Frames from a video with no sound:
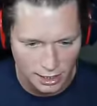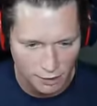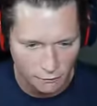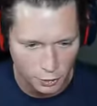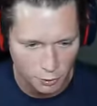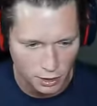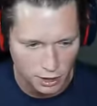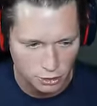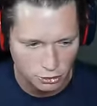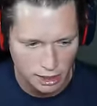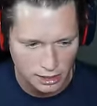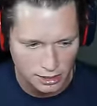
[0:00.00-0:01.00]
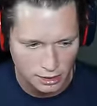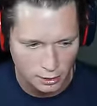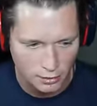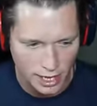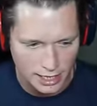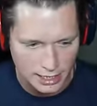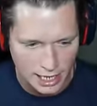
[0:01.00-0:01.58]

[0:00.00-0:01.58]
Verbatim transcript: Definitely want to try to slow that